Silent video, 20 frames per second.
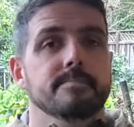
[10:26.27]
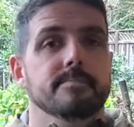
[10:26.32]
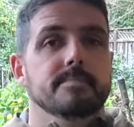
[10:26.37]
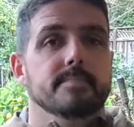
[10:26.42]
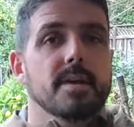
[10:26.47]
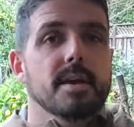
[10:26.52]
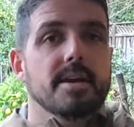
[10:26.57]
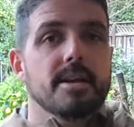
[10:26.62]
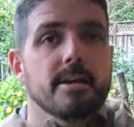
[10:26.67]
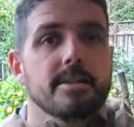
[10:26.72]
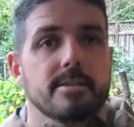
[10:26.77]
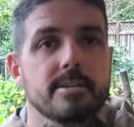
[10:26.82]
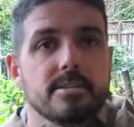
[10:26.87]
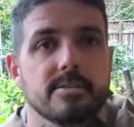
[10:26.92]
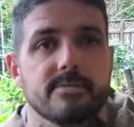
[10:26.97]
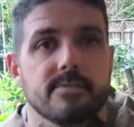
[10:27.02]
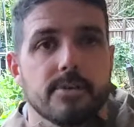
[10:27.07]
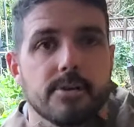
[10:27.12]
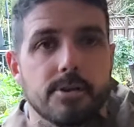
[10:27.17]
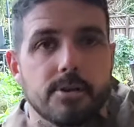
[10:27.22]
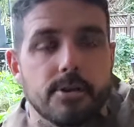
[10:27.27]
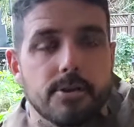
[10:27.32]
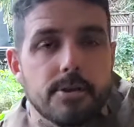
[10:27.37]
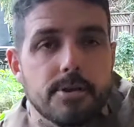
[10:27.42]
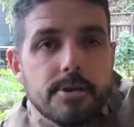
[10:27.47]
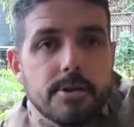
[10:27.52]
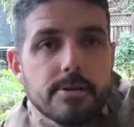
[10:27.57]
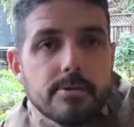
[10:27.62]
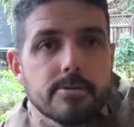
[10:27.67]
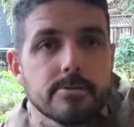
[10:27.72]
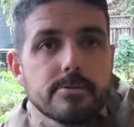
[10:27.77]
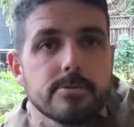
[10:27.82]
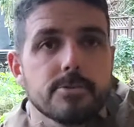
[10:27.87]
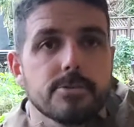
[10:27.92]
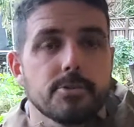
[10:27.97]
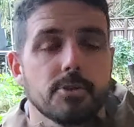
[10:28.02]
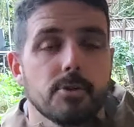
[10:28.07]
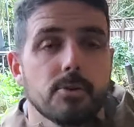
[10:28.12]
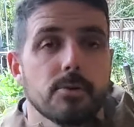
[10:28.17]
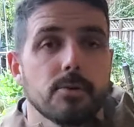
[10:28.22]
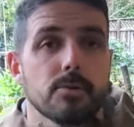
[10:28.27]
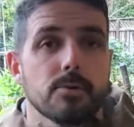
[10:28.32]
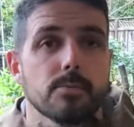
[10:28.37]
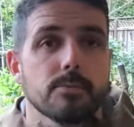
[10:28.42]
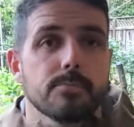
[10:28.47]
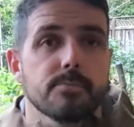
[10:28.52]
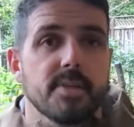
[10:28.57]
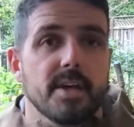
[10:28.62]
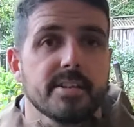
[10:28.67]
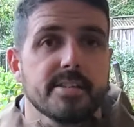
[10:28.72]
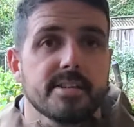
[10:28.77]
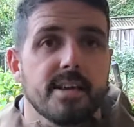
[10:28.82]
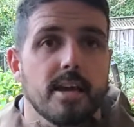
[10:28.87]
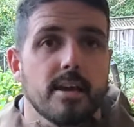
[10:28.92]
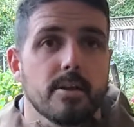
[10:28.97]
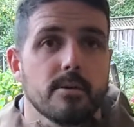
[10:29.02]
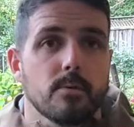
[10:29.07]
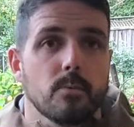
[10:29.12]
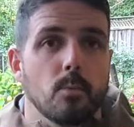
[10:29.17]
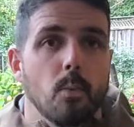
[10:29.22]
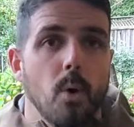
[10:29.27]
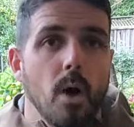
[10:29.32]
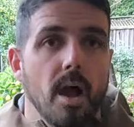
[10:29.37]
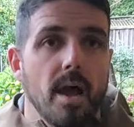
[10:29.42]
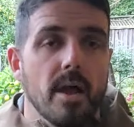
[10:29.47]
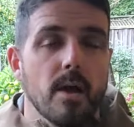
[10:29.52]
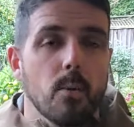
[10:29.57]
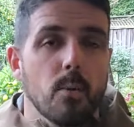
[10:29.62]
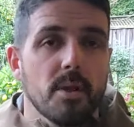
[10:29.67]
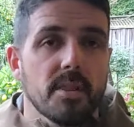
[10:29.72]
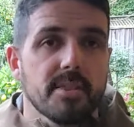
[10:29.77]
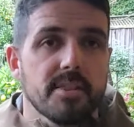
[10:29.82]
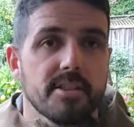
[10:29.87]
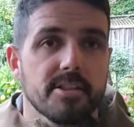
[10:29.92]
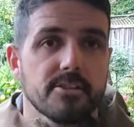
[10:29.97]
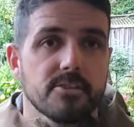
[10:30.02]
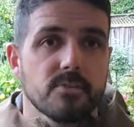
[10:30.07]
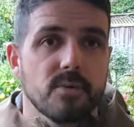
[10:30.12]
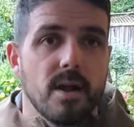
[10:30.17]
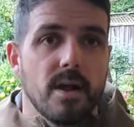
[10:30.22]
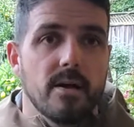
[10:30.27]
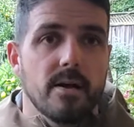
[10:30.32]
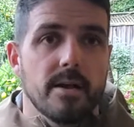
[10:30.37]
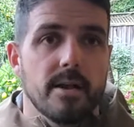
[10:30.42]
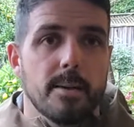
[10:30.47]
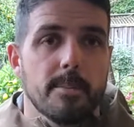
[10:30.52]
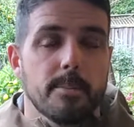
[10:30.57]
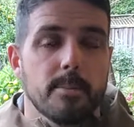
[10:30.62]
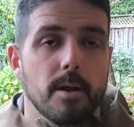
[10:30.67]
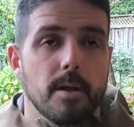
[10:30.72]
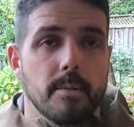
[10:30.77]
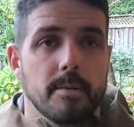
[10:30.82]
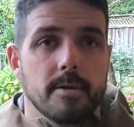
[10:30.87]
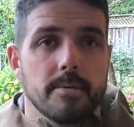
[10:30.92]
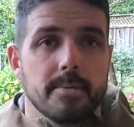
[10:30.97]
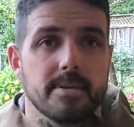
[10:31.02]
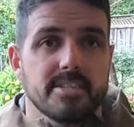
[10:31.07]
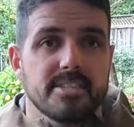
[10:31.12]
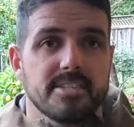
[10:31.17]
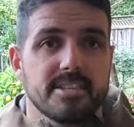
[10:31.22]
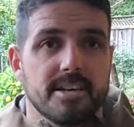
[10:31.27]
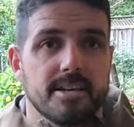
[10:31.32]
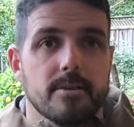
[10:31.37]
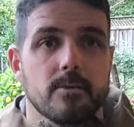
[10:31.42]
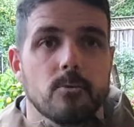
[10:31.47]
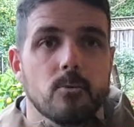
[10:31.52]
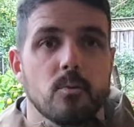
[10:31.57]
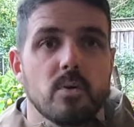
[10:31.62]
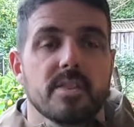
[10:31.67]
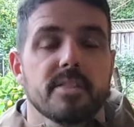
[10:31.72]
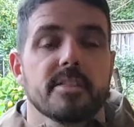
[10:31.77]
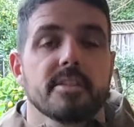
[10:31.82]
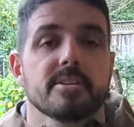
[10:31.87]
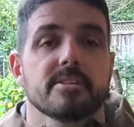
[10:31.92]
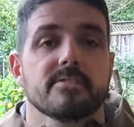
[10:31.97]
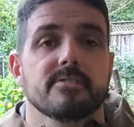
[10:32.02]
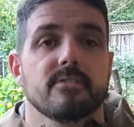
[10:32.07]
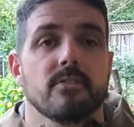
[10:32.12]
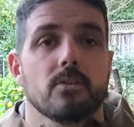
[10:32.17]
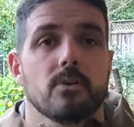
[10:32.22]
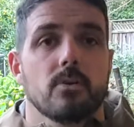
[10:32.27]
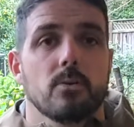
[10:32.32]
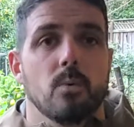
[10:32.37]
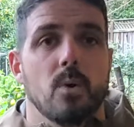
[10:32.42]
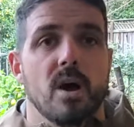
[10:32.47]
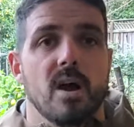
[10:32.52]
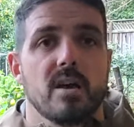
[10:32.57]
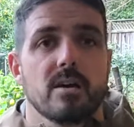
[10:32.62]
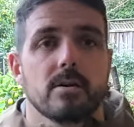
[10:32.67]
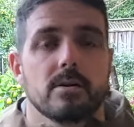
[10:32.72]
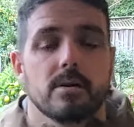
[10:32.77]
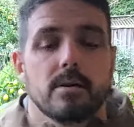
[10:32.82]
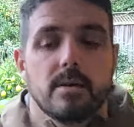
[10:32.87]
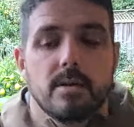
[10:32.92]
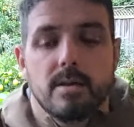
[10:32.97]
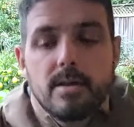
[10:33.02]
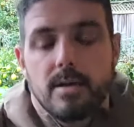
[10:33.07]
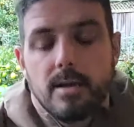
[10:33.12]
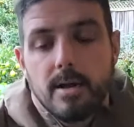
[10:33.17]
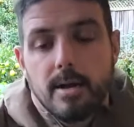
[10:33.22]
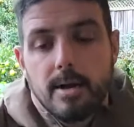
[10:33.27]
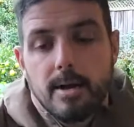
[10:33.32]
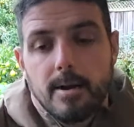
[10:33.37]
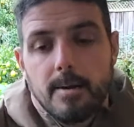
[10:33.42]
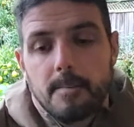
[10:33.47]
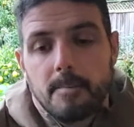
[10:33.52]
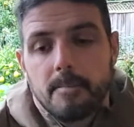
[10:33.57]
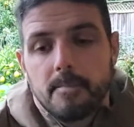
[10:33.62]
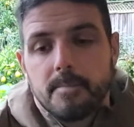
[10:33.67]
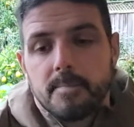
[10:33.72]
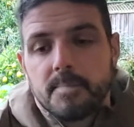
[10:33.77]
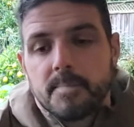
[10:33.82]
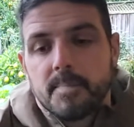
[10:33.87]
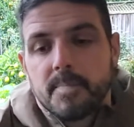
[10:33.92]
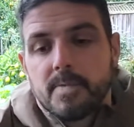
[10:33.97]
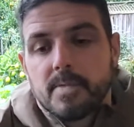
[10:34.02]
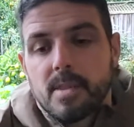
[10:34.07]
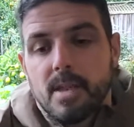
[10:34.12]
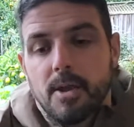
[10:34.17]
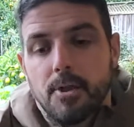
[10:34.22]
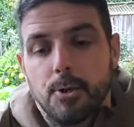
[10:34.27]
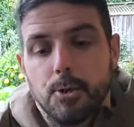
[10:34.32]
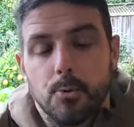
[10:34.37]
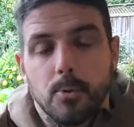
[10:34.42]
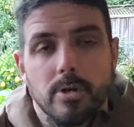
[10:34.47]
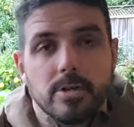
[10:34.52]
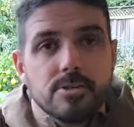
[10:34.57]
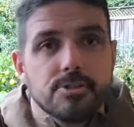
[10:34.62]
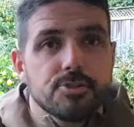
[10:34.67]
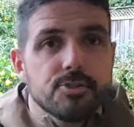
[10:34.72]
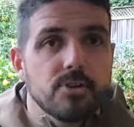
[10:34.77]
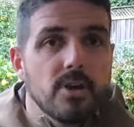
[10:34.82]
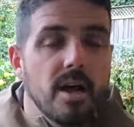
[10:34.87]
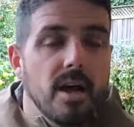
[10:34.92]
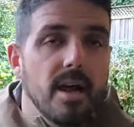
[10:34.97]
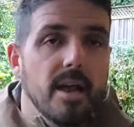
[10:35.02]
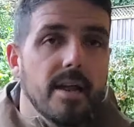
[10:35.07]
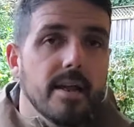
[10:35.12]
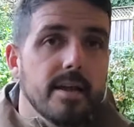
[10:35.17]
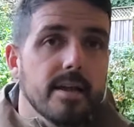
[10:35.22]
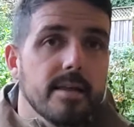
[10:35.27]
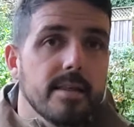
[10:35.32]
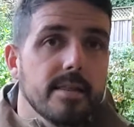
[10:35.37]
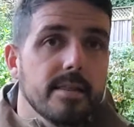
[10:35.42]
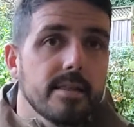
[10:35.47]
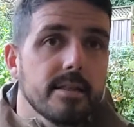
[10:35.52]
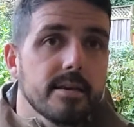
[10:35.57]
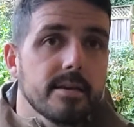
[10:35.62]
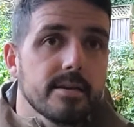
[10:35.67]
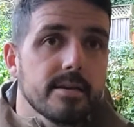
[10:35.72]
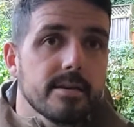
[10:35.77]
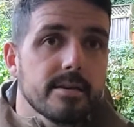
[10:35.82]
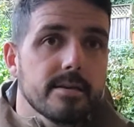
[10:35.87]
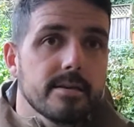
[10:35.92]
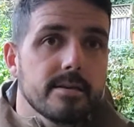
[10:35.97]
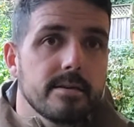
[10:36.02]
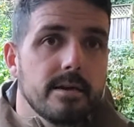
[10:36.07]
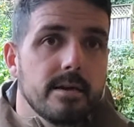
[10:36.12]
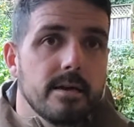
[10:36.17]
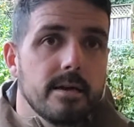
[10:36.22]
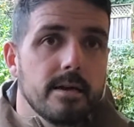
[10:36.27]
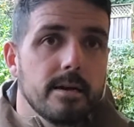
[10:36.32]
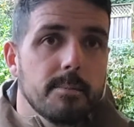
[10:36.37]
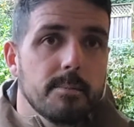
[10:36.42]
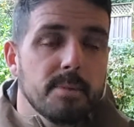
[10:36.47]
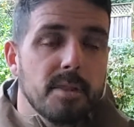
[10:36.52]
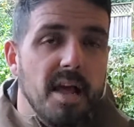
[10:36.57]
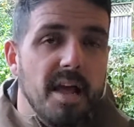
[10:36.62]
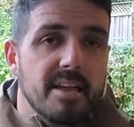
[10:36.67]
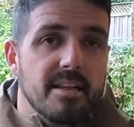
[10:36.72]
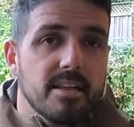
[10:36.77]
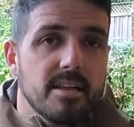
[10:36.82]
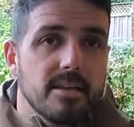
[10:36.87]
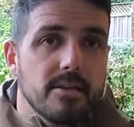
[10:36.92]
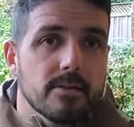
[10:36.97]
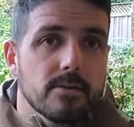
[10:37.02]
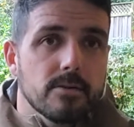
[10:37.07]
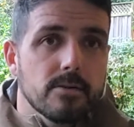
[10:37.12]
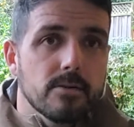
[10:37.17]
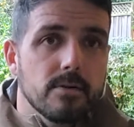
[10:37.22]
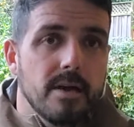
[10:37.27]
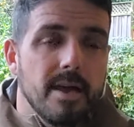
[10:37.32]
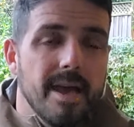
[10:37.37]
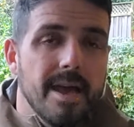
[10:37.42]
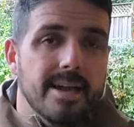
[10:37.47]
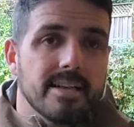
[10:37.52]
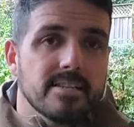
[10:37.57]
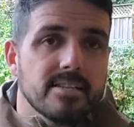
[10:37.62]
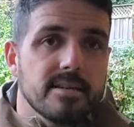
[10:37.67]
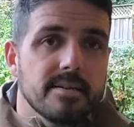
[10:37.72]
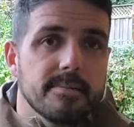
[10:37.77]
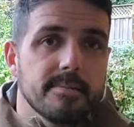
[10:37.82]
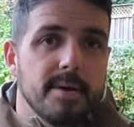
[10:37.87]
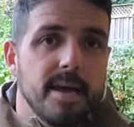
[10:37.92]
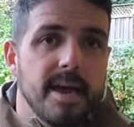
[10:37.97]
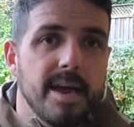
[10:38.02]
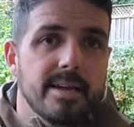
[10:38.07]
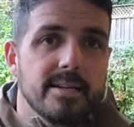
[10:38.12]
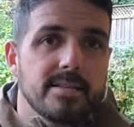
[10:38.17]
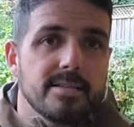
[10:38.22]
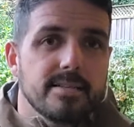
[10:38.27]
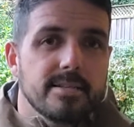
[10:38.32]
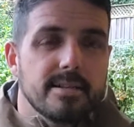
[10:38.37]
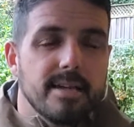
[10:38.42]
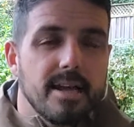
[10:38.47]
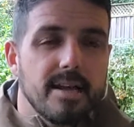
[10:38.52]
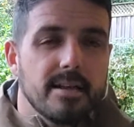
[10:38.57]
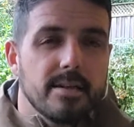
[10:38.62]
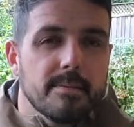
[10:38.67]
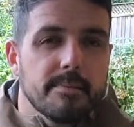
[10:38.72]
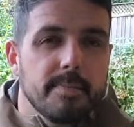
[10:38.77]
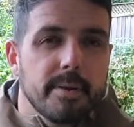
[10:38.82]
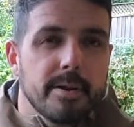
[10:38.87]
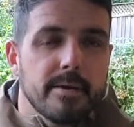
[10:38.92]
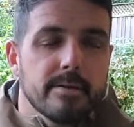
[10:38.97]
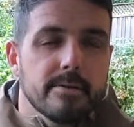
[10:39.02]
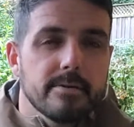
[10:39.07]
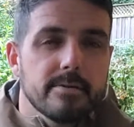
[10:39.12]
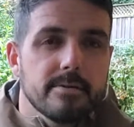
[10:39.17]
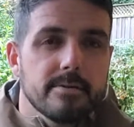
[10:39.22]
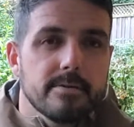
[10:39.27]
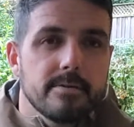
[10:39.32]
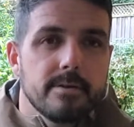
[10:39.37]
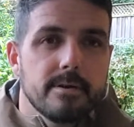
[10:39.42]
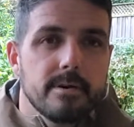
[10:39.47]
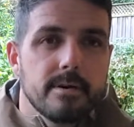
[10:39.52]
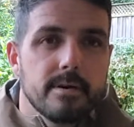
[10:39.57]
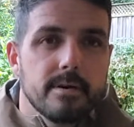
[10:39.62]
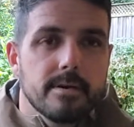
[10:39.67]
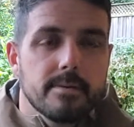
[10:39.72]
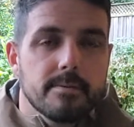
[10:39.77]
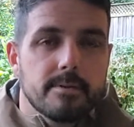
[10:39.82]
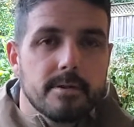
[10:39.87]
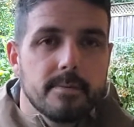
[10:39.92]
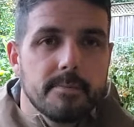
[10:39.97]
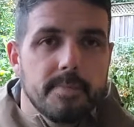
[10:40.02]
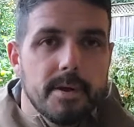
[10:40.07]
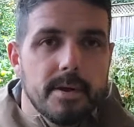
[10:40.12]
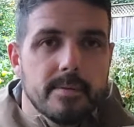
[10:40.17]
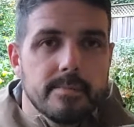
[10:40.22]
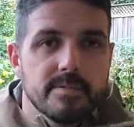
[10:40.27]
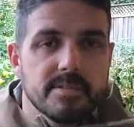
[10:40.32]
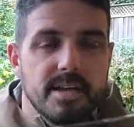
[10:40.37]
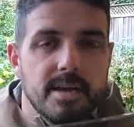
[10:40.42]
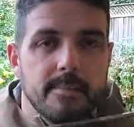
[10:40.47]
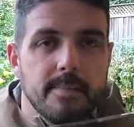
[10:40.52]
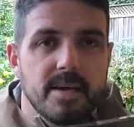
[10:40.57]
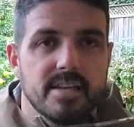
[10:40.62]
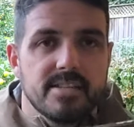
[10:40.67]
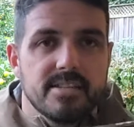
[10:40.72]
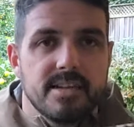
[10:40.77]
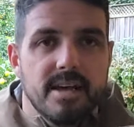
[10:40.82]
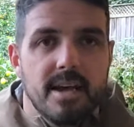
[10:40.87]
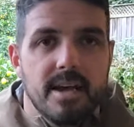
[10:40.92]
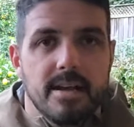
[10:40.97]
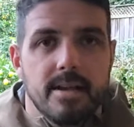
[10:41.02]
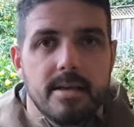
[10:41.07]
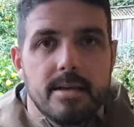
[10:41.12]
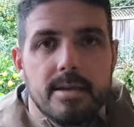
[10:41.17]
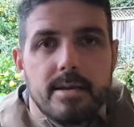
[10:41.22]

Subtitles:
I got these for a good deal, so that's kind of why I went this route, and I'm probably going to be sticking with this for a while. I do want to try the Black Eagle X Impacts, kind of compare them side by side.